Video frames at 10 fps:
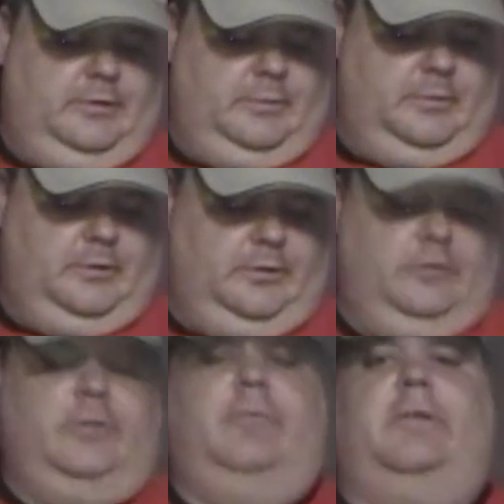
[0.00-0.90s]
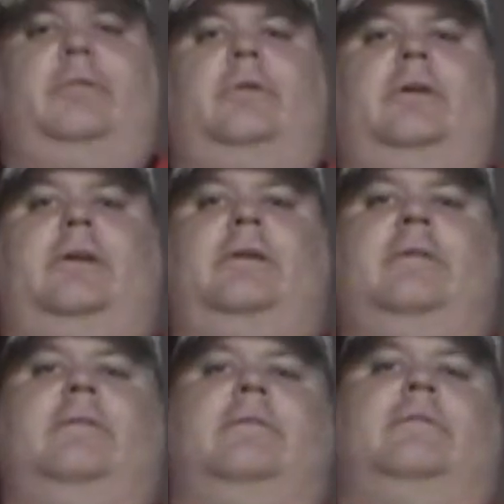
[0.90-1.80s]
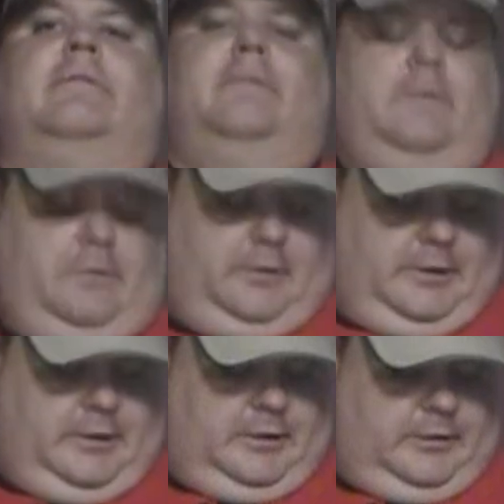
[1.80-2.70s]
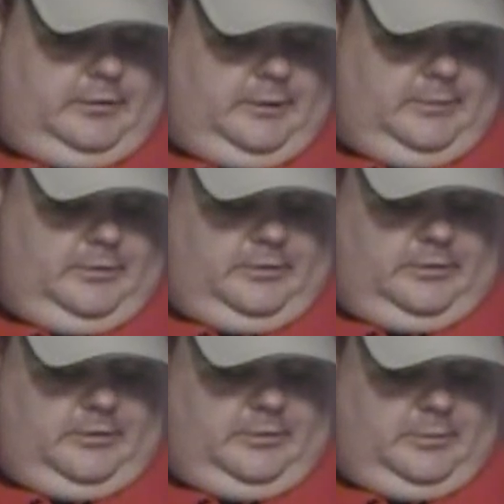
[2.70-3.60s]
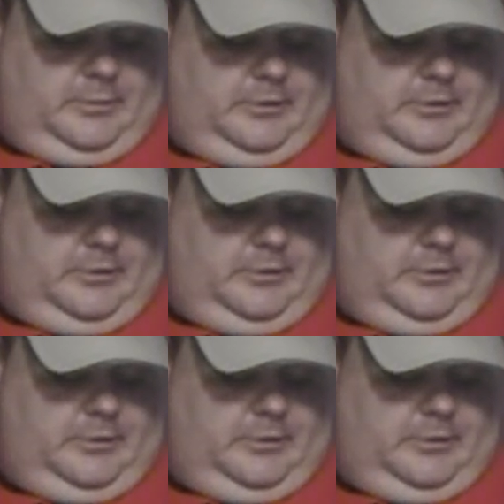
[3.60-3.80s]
number seventy-three for the Calgary Flames this season with the